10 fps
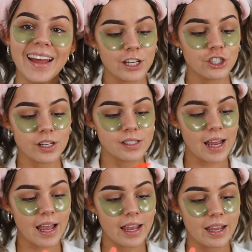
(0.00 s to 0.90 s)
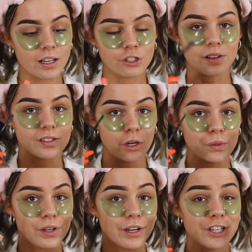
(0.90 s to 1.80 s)
It's just a
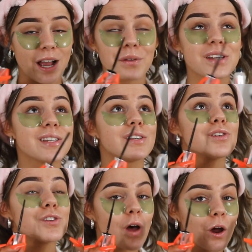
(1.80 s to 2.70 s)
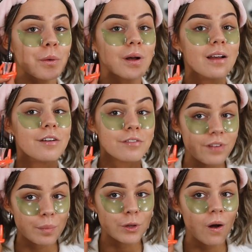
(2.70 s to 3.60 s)
translucent gel. This is so
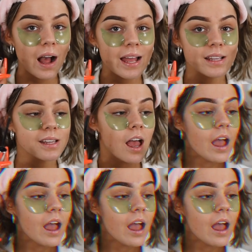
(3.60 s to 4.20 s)
fab, you guys.